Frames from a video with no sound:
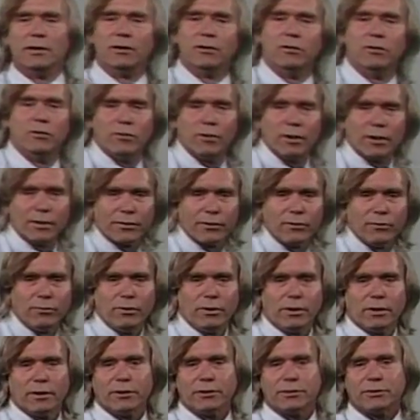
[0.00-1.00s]
who are the
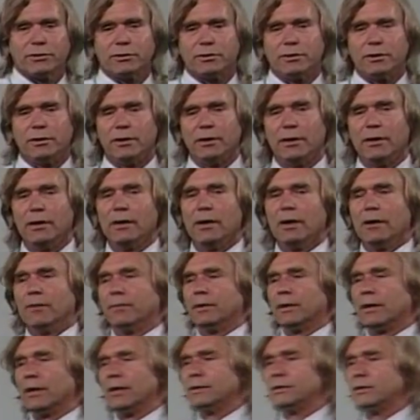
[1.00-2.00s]
worst.
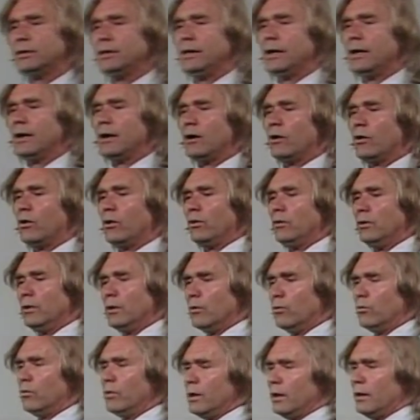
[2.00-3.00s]
But let's see how
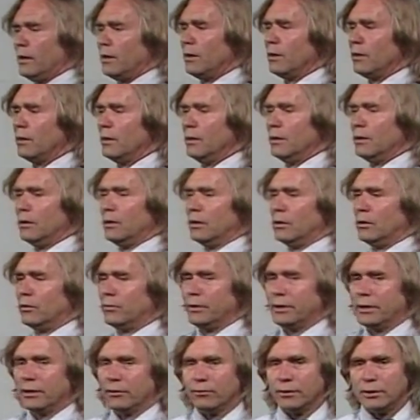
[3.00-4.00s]
well
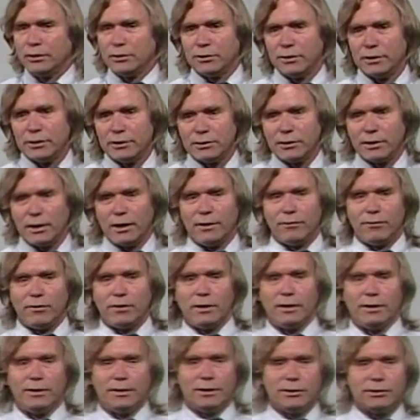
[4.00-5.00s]
we can reach this
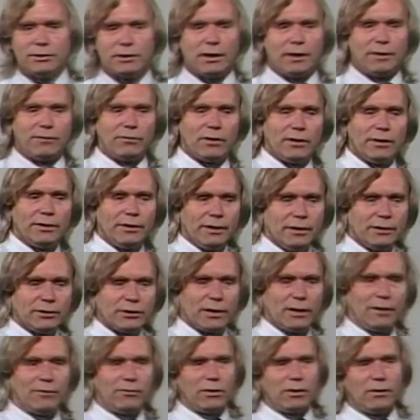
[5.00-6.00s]
level and this level and this
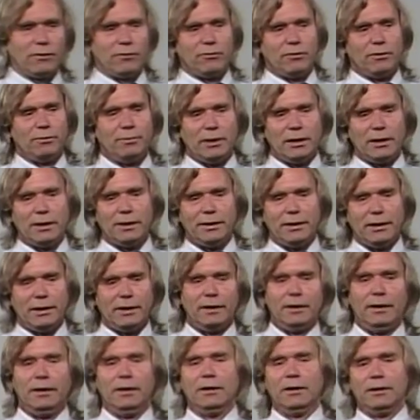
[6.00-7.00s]
level of
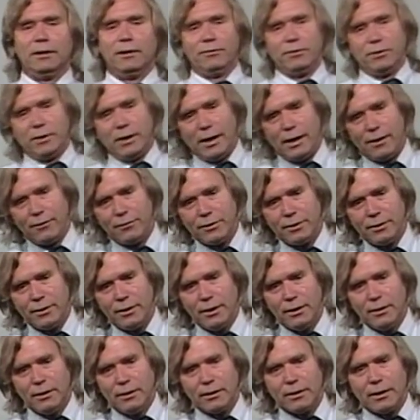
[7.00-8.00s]
ability. If you haven't
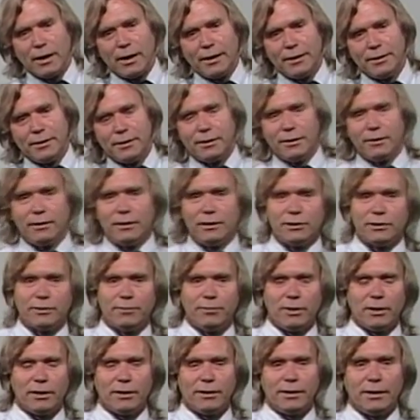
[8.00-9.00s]
gotten to this
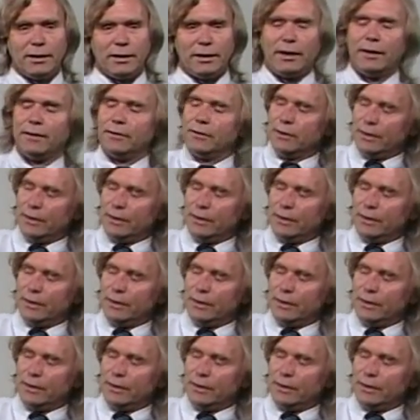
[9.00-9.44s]
ability yet,